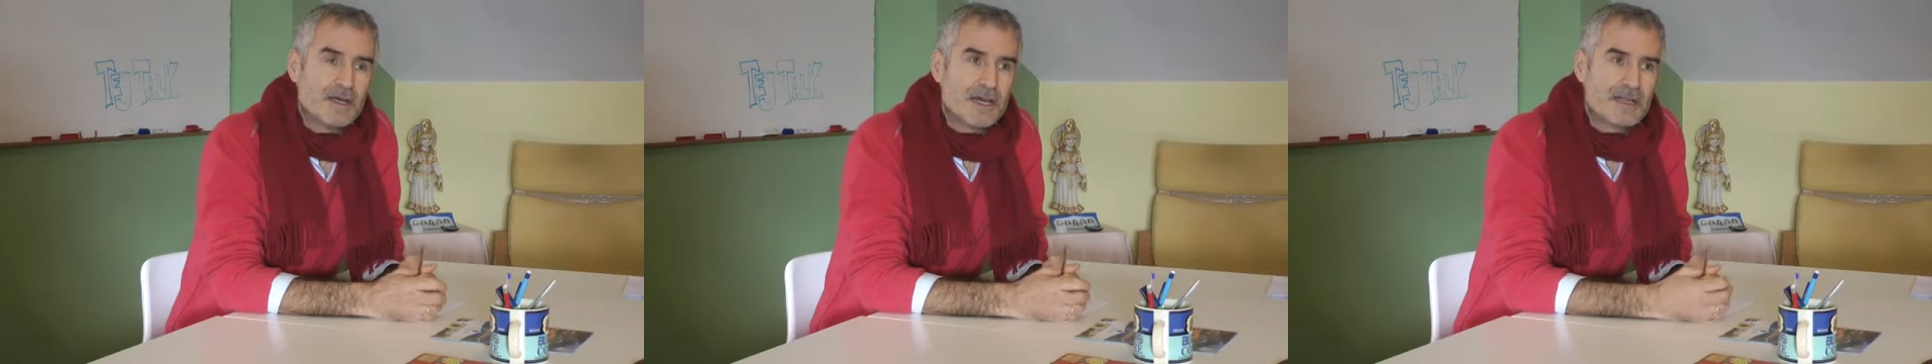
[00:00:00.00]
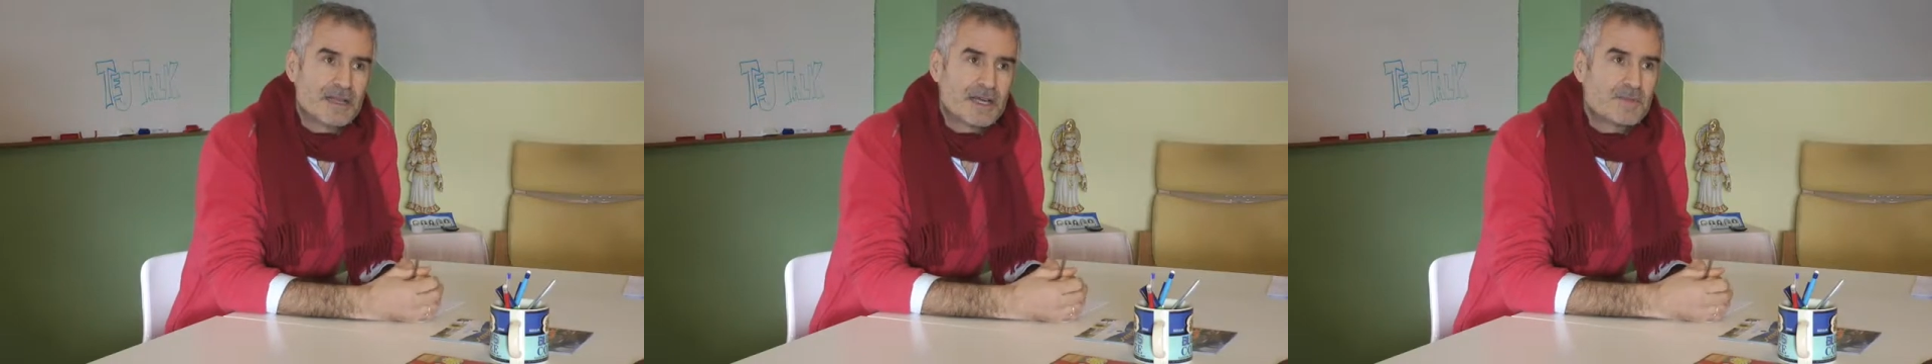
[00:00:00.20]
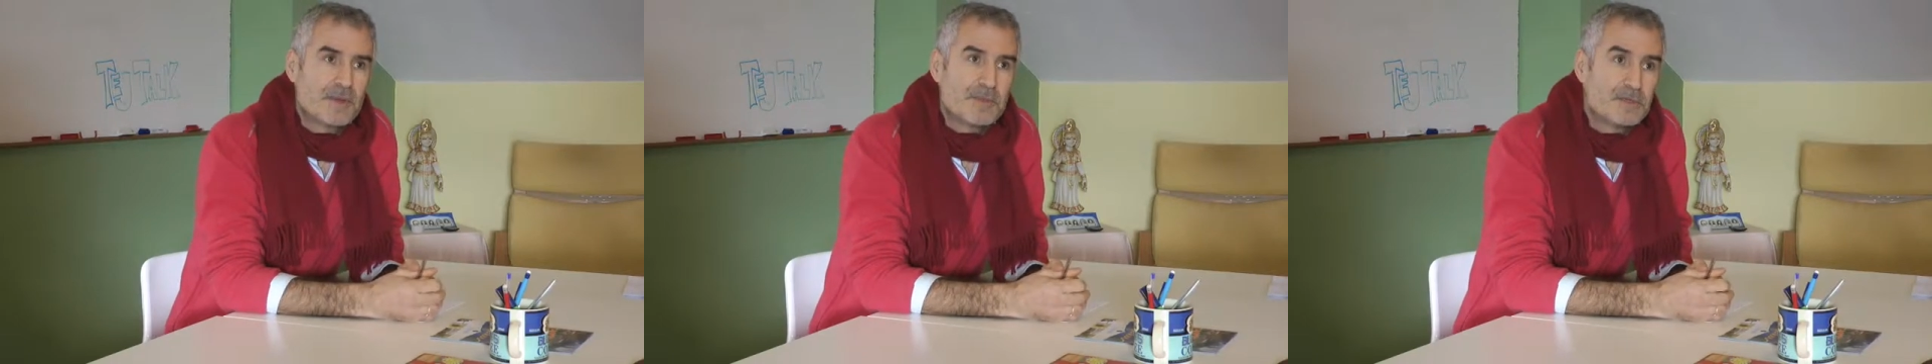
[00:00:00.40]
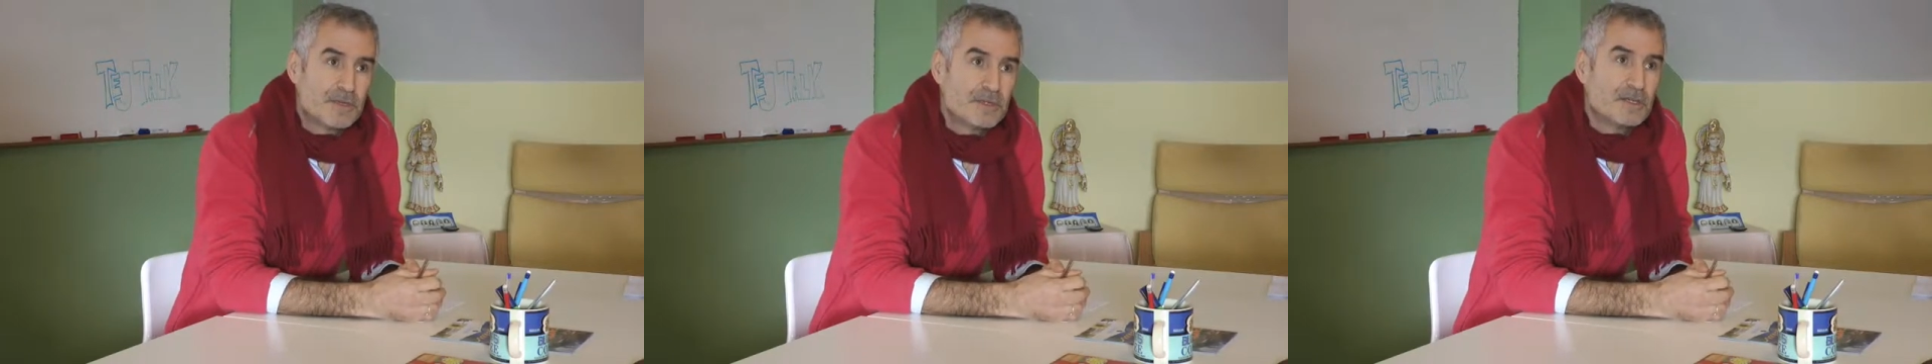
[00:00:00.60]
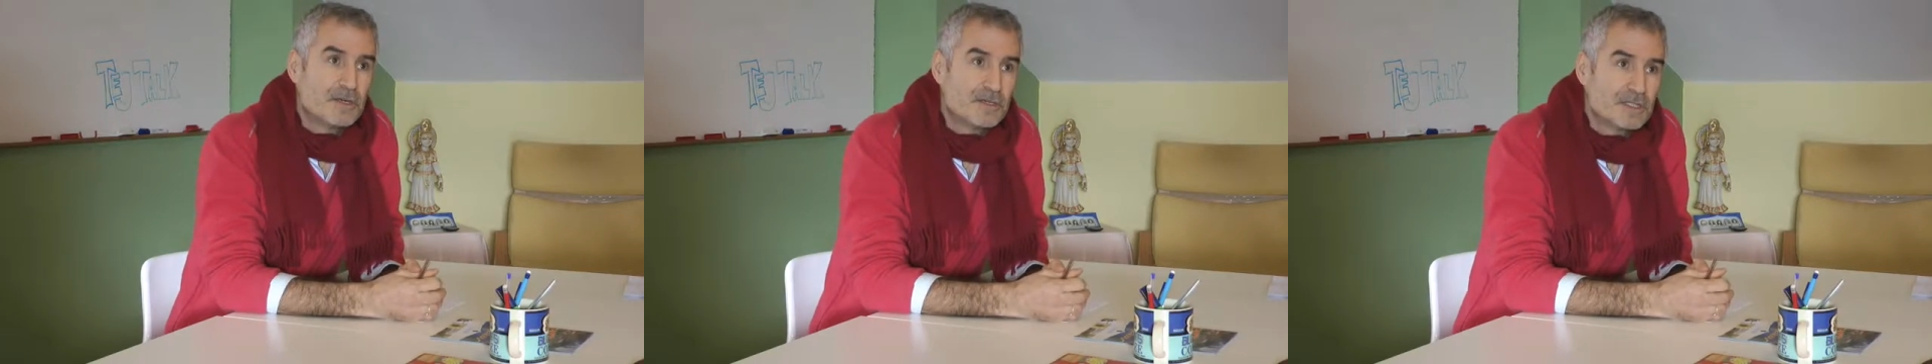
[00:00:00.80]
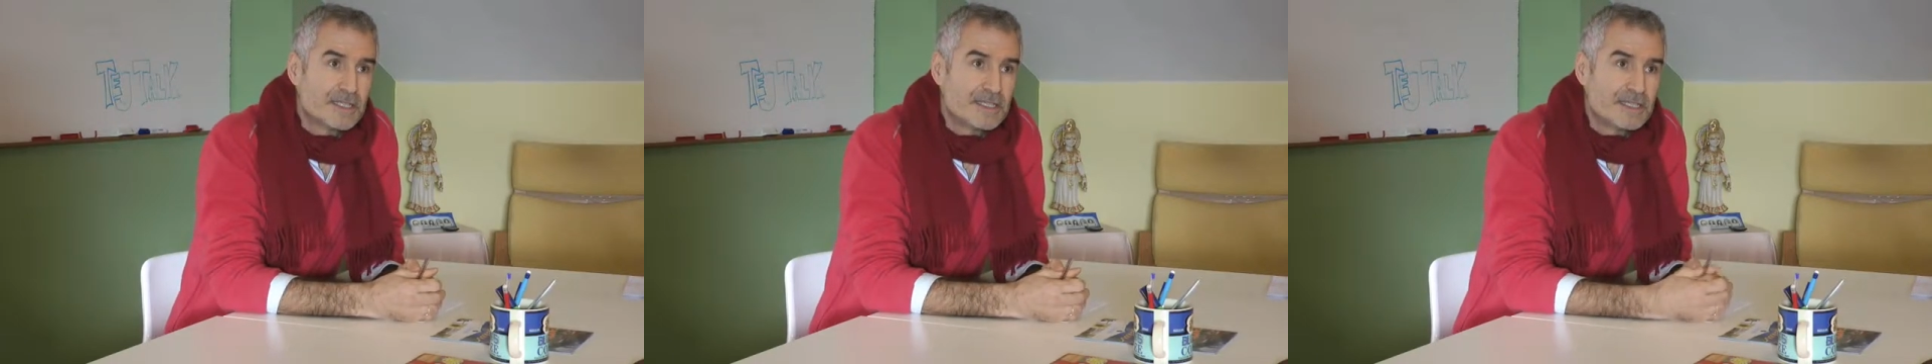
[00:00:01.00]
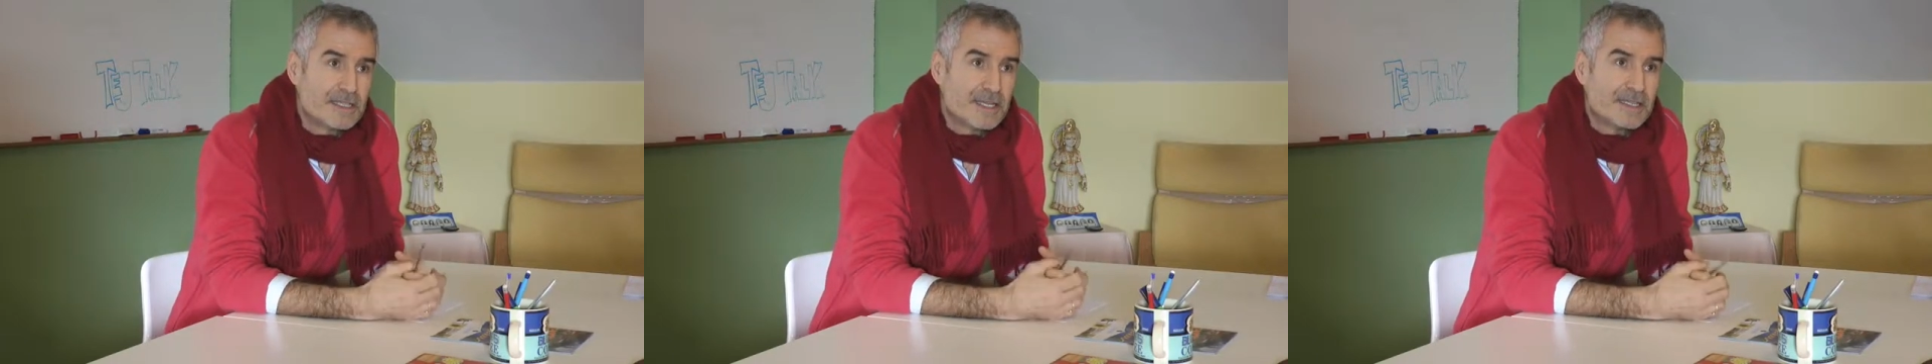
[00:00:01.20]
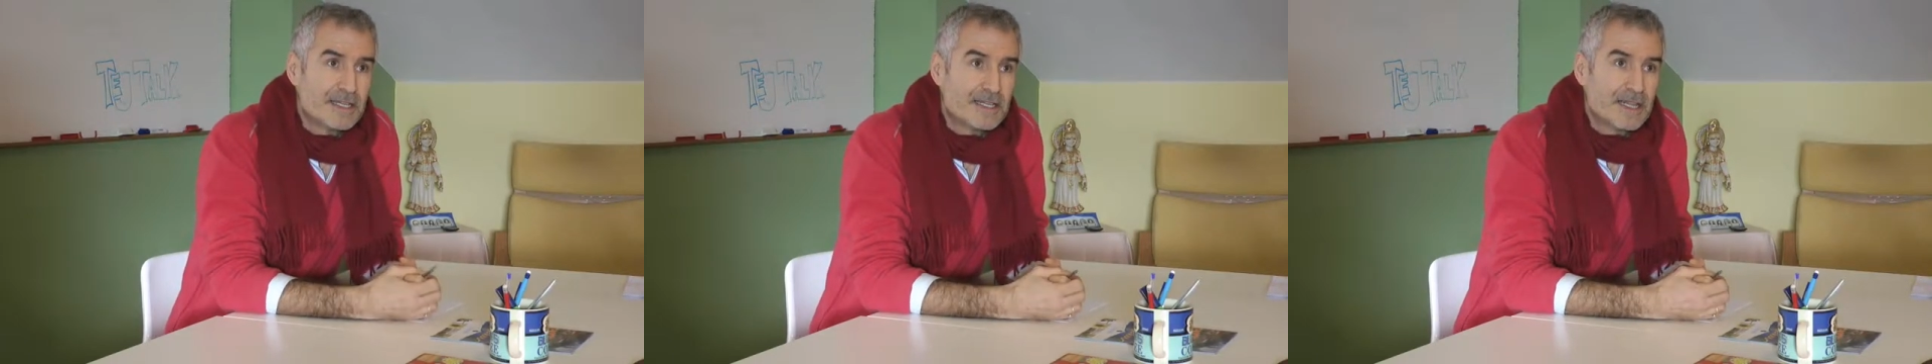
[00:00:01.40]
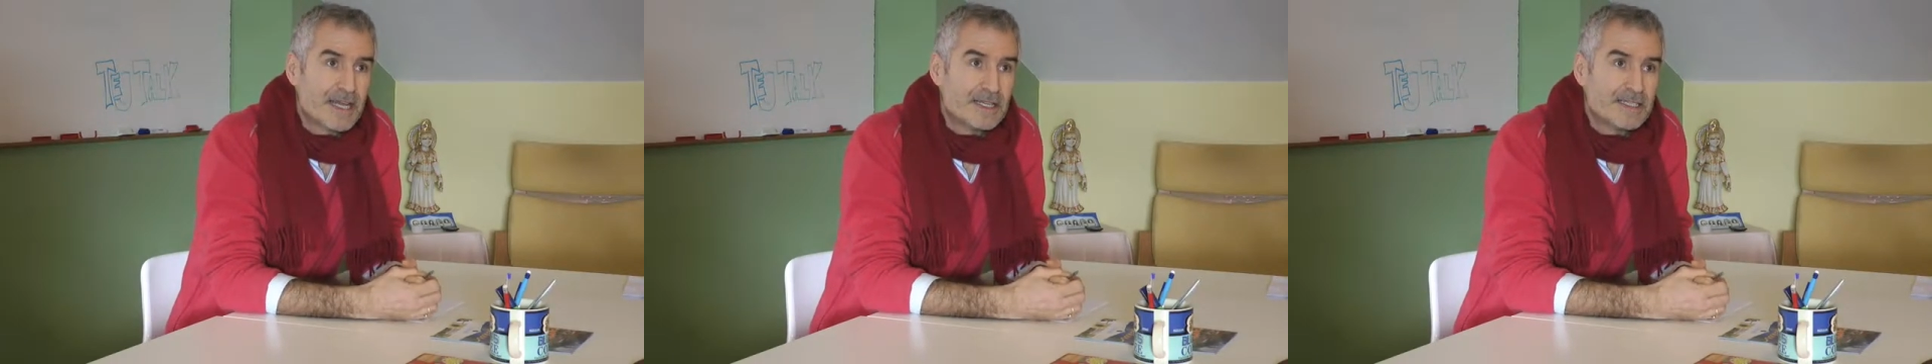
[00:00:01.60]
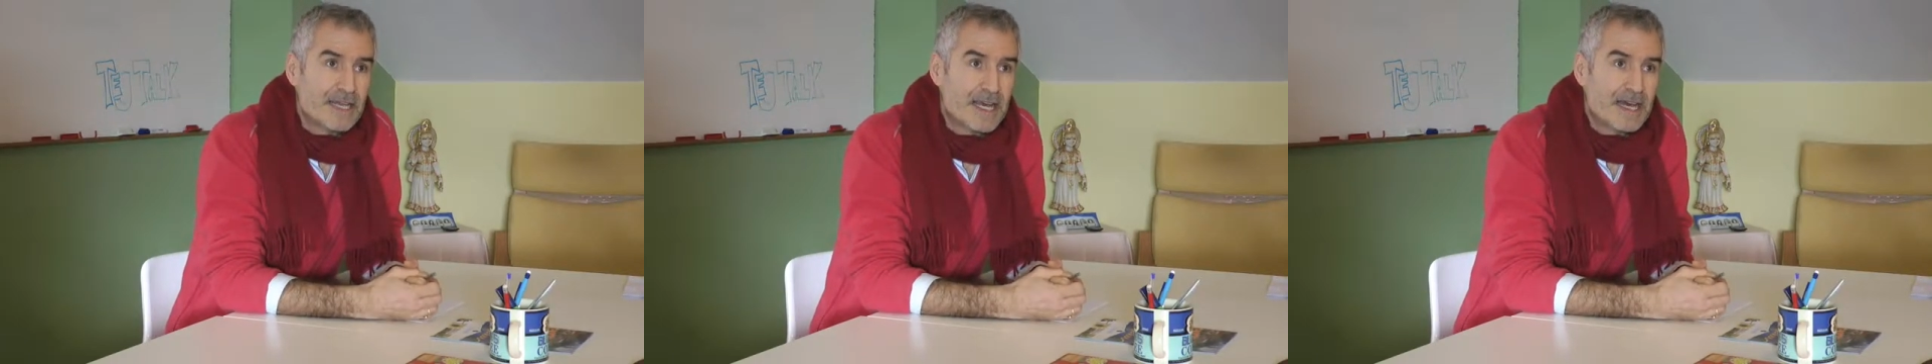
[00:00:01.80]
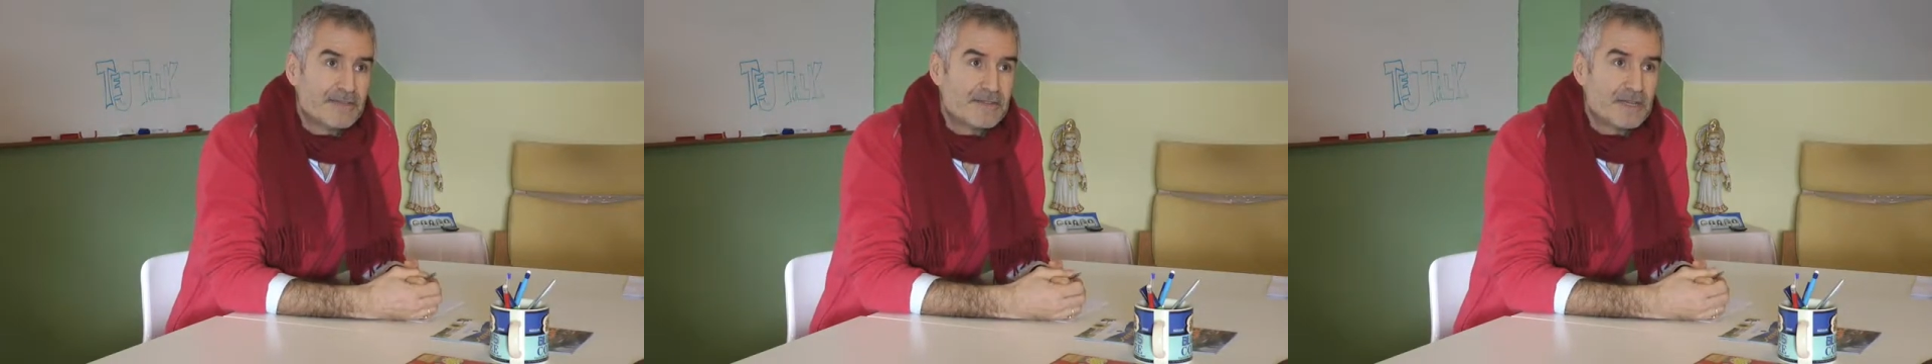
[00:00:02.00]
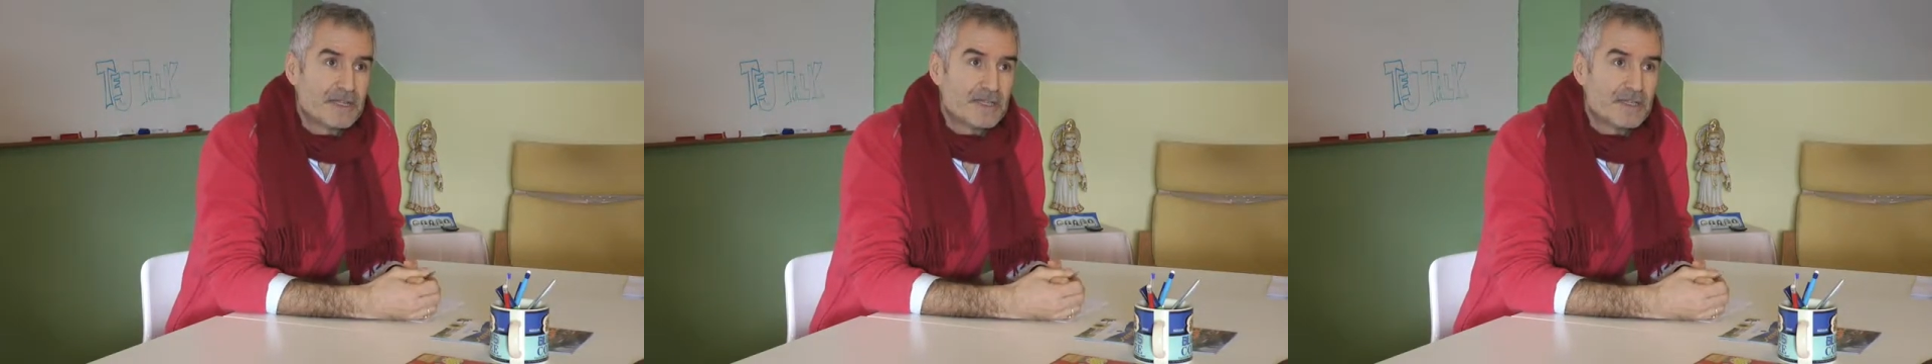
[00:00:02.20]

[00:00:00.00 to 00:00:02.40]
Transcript: a lot of people are lonely and they'd like to have